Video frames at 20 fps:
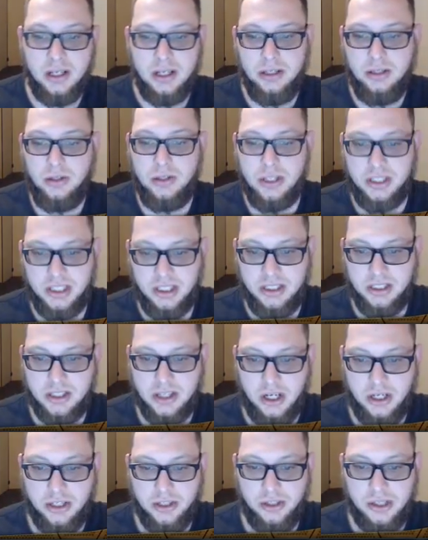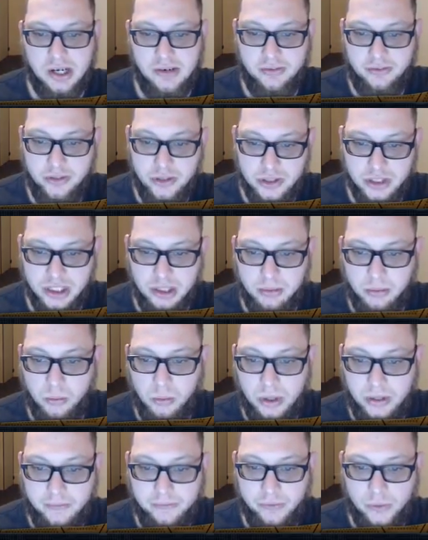You can send this card to the graveyard, fusion summon
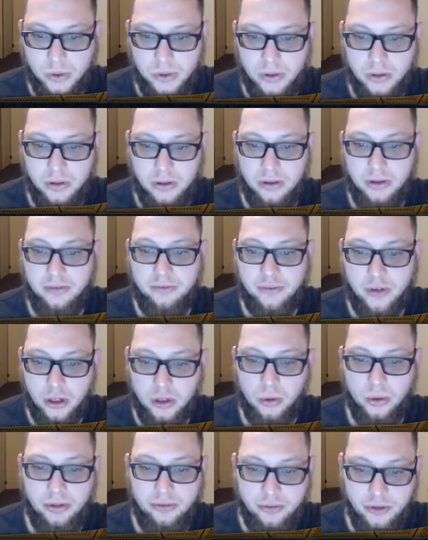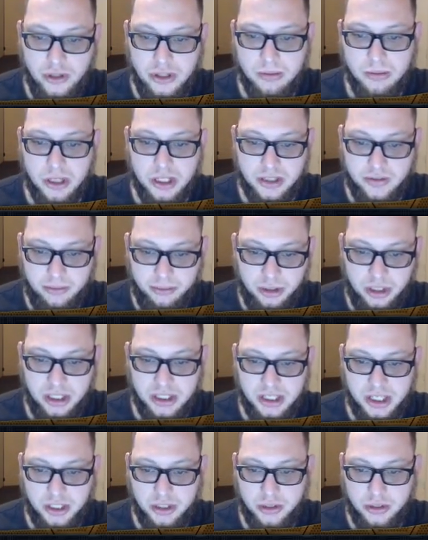1 Infernoid fusion monster from your
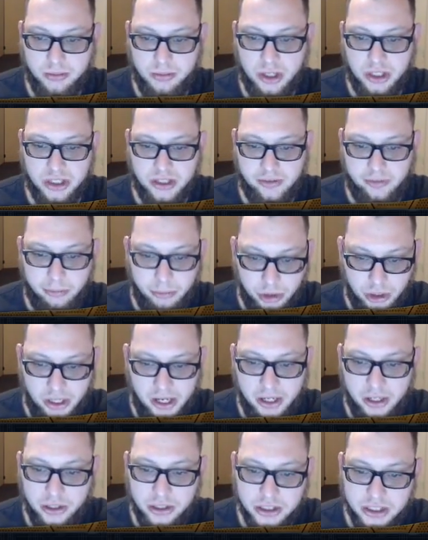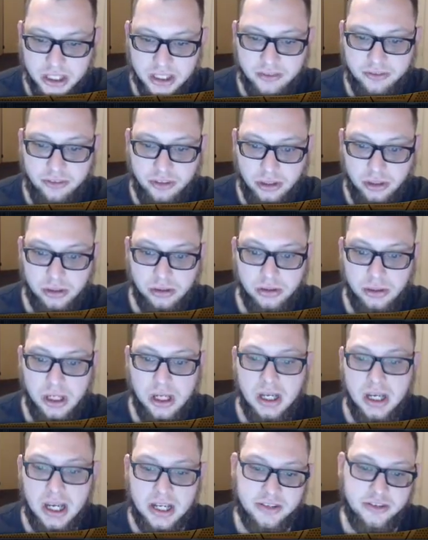deck. Use a monster from your hand or your side of the field
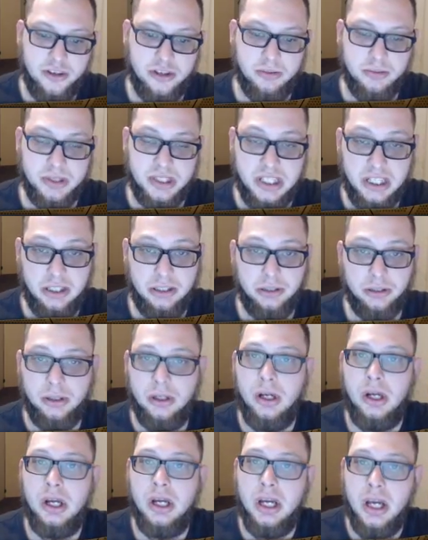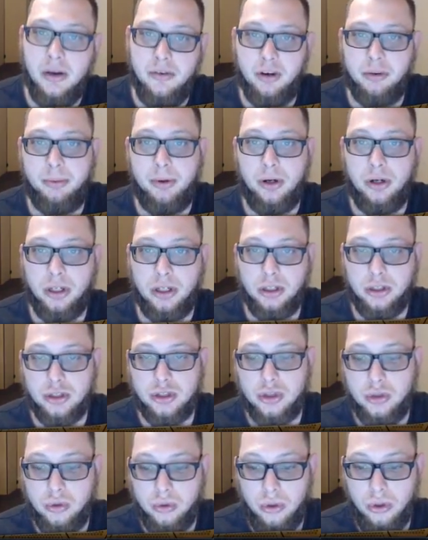that's fusion material. If your opponent
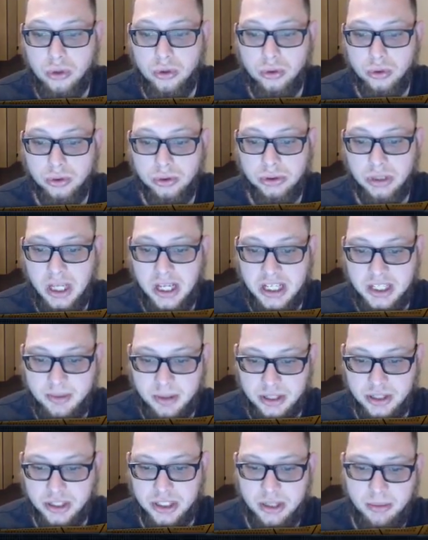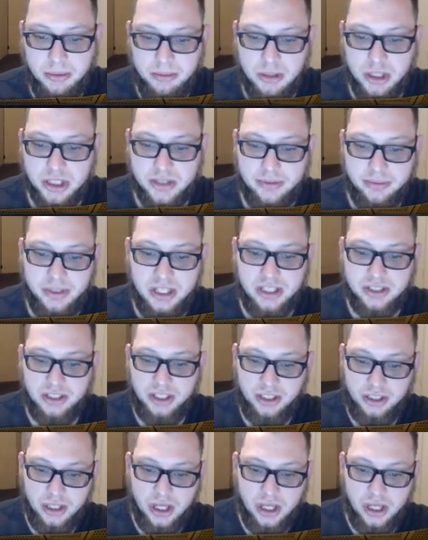controls a special summon monster from the extra,